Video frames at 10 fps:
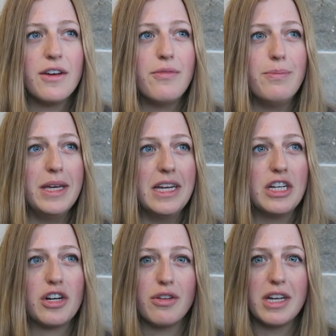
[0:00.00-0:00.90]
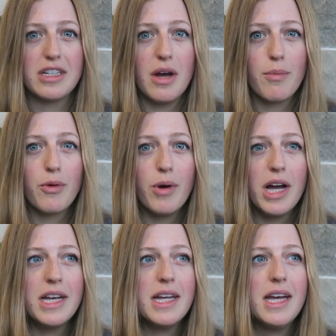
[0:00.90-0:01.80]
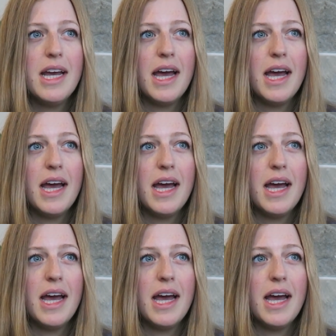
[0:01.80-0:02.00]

of being her like number one,